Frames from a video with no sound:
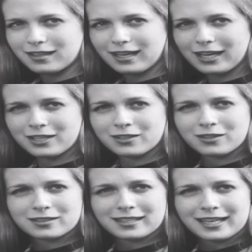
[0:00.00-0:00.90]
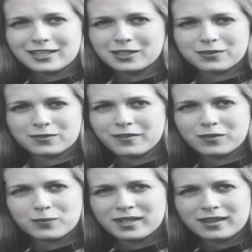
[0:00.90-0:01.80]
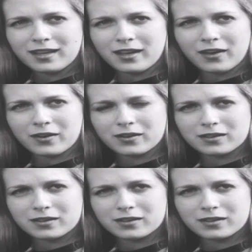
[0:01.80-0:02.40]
How do you know you'd like it if you've never been there?